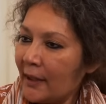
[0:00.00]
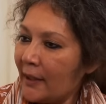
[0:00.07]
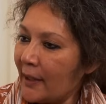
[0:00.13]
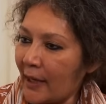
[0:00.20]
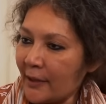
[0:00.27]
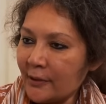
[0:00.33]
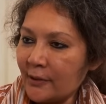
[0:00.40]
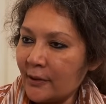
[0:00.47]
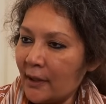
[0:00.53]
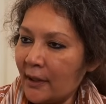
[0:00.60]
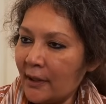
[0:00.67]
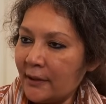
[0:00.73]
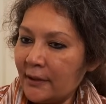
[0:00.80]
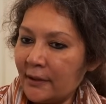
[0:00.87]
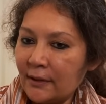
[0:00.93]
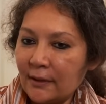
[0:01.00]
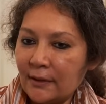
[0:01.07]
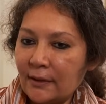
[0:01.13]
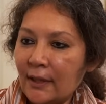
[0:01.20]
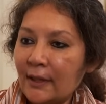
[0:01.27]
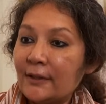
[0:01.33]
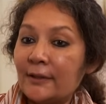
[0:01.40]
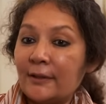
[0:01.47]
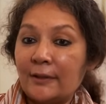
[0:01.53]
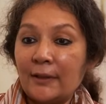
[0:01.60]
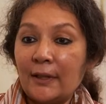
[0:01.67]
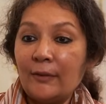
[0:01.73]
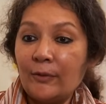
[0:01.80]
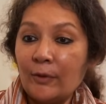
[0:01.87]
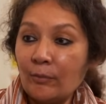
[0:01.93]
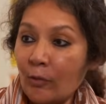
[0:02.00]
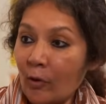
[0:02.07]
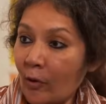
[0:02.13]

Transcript: it has, it's even